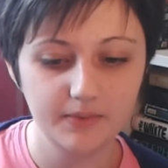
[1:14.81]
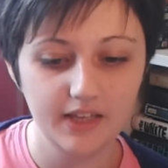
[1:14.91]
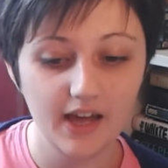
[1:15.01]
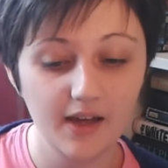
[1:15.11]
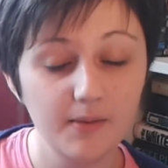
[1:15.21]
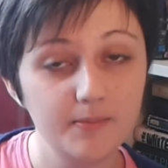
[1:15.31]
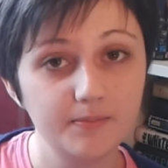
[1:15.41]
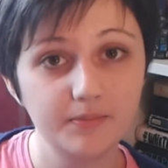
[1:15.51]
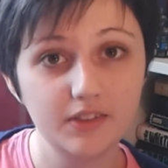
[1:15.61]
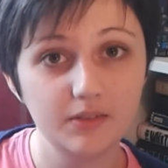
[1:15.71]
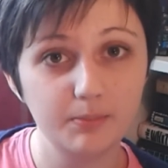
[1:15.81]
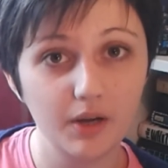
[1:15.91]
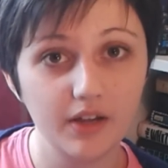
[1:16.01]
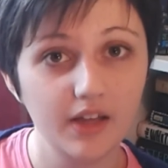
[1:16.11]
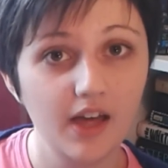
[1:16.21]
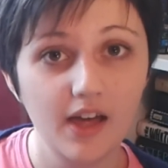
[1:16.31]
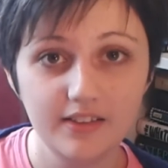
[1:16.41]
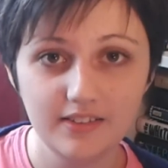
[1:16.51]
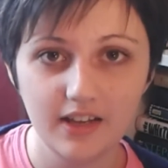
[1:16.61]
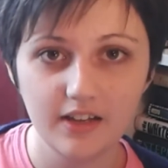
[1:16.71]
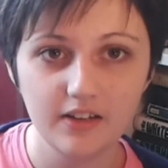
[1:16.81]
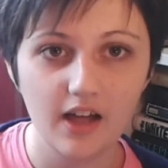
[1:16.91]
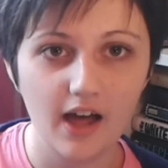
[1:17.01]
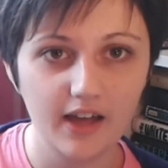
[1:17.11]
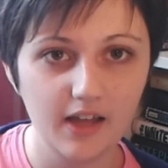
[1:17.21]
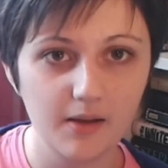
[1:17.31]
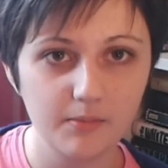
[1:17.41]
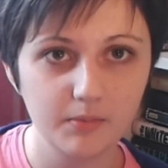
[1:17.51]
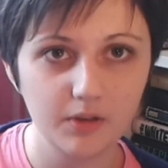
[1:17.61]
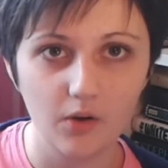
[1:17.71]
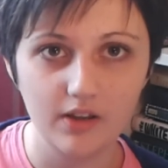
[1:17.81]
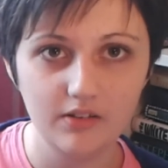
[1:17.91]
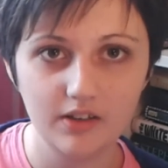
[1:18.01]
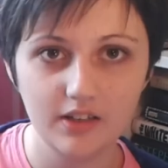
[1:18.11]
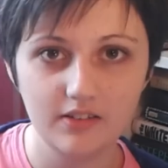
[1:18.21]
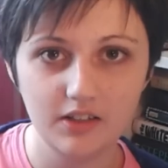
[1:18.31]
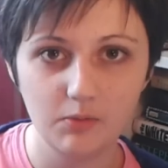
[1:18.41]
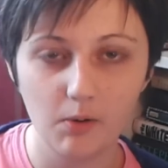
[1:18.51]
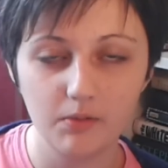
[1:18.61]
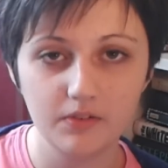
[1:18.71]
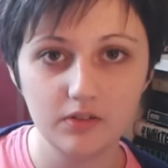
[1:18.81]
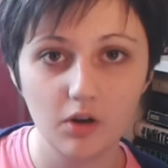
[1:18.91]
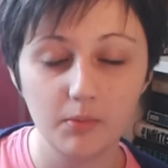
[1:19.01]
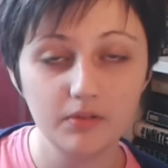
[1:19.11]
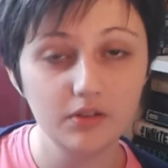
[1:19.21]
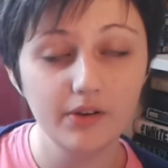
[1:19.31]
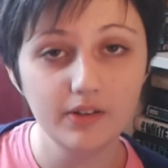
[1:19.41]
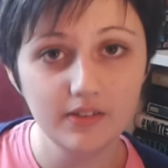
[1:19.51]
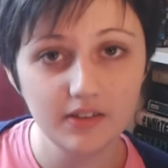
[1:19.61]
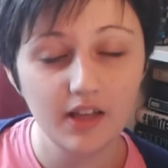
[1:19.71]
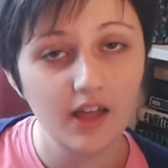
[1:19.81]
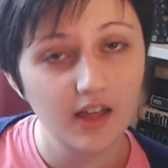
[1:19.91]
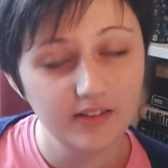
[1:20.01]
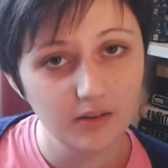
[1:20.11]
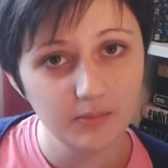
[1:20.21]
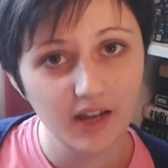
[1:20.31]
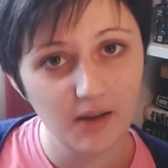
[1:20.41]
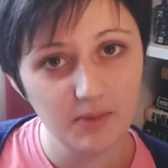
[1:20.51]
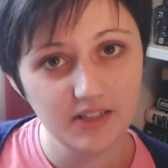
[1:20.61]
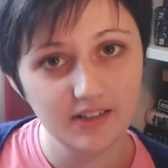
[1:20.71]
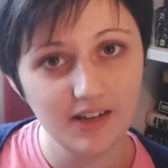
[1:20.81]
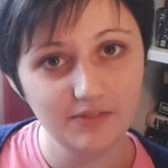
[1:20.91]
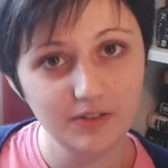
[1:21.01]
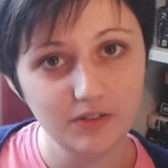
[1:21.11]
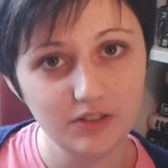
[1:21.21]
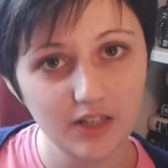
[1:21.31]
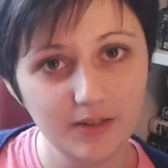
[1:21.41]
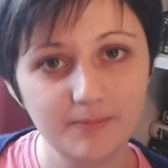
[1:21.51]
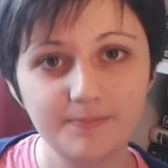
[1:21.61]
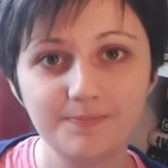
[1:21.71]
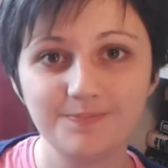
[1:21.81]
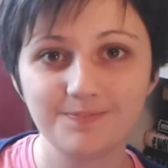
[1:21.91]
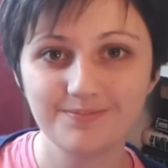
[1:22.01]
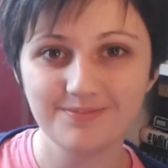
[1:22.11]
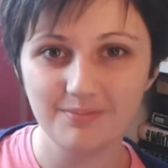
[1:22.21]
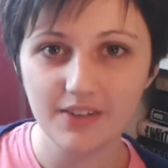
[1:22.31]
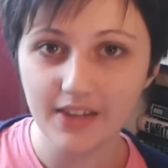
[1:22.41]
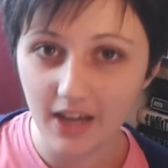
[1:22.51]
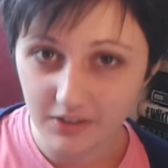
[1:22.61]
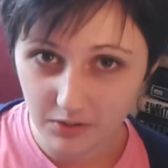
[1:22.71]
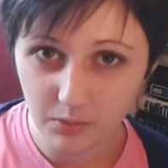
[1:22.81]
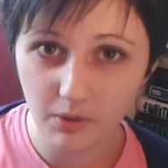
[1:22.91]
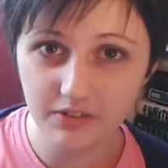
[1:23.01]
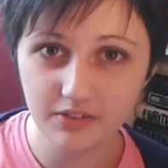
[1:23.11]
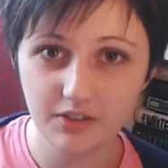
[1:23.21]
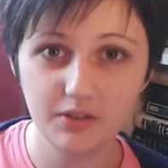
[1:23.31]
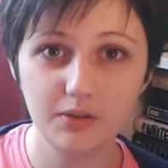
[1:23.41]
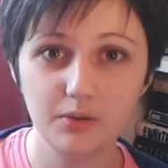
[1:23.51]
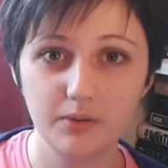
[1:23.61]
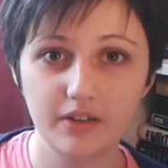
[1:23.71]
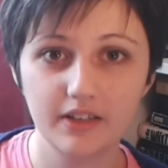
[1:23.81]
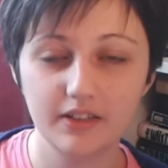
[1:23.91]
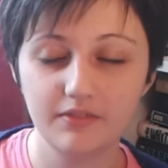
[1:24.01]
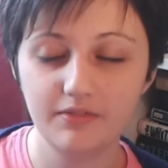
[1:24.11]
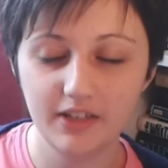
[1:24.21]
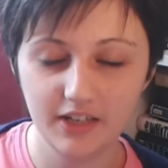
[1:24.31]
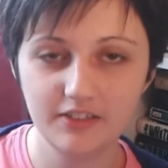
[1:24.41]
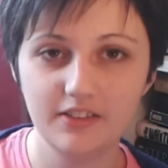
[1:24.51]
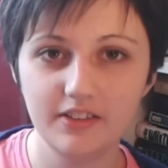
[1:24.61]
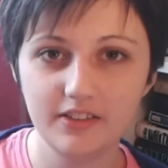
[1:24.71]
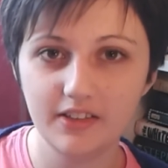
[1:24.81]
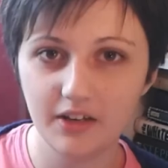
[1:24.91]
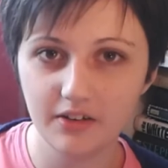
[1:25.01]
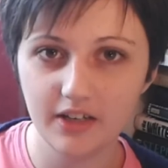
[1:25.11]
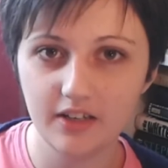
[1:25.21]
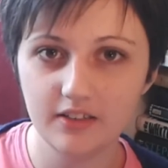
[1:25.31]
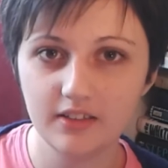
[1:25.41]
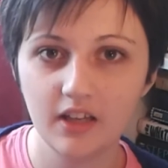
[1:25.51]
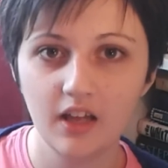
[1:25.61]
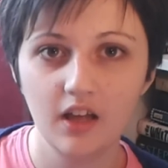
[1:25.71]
Yeah, but still I am going to continue on with A Storm of Swords sometime in the near future. I do want to finish this series,